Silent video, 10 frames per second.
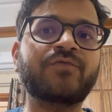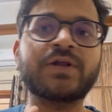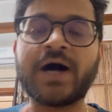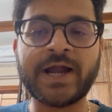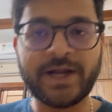with
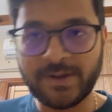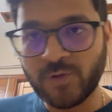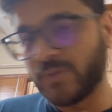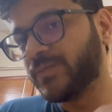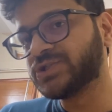the IIT
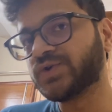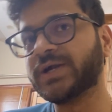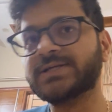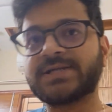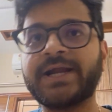Bombay
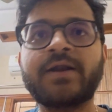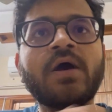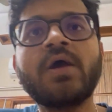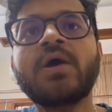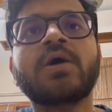students, right?
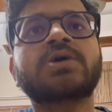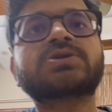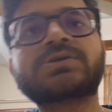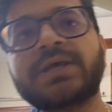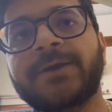
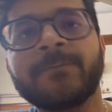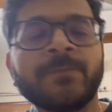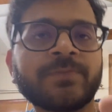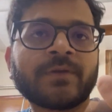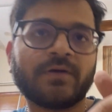So see,
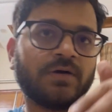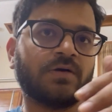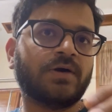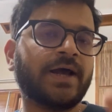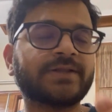
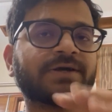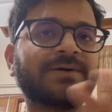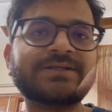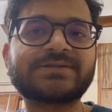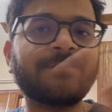
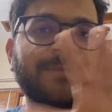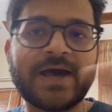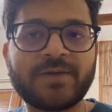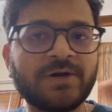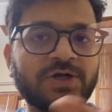Hyderabad is
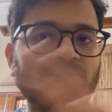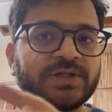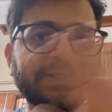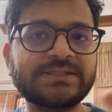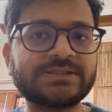comparable to
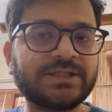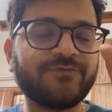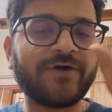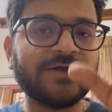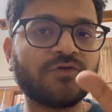these
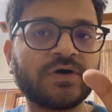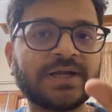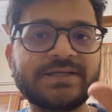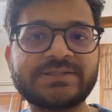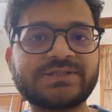5
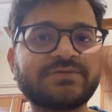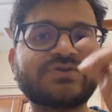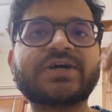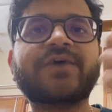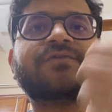organizations
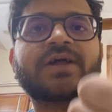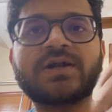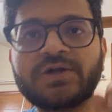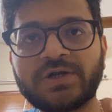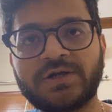which I have
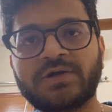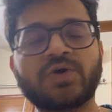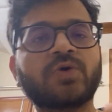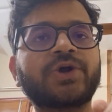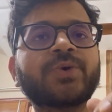
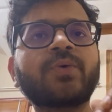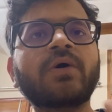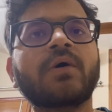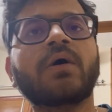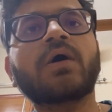told you.
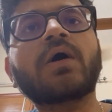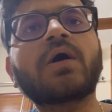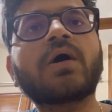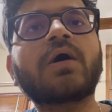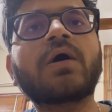
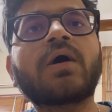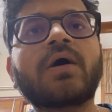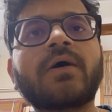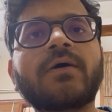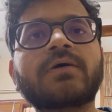
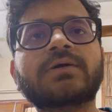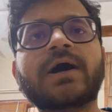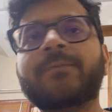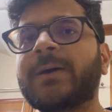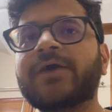
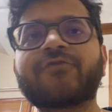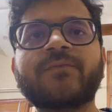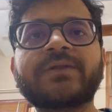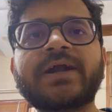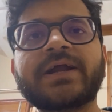Apart
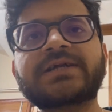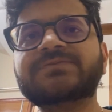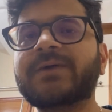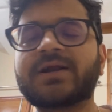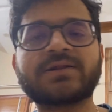from that, it's
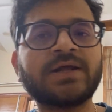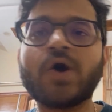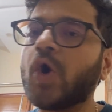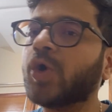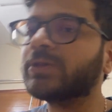better than
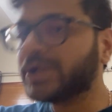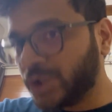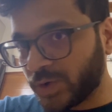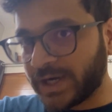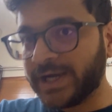all the
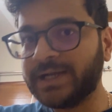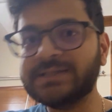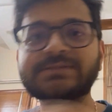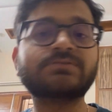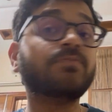new
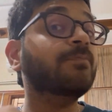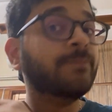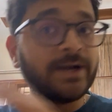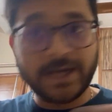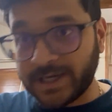IITs,
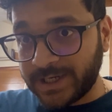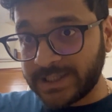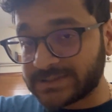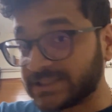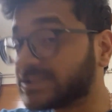mid
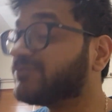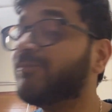IITs. It's